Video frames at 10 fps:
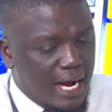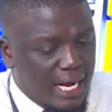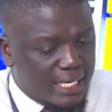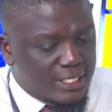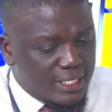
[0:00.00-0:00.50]

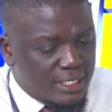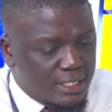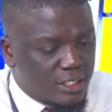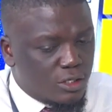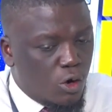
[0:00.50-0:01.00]

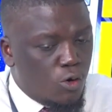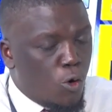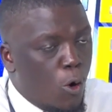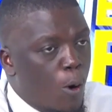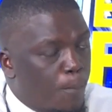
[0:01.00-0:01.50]
access
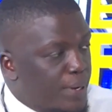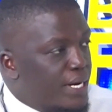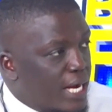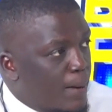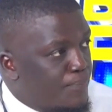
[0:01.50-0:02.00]
or
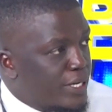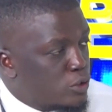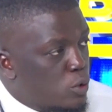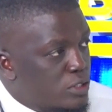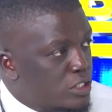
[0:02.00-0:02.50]
opening up the
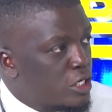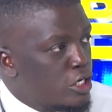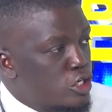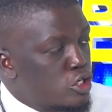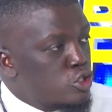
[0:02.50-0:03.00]
doors
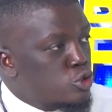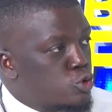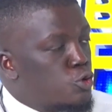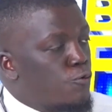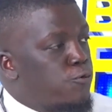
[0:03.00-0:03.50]

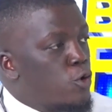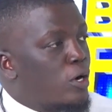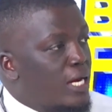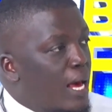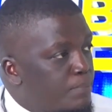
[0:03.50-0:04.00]
for your
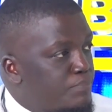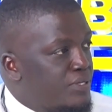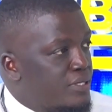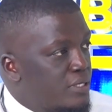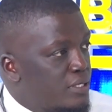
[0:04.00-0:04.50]

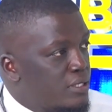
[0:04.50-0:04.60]
clubs.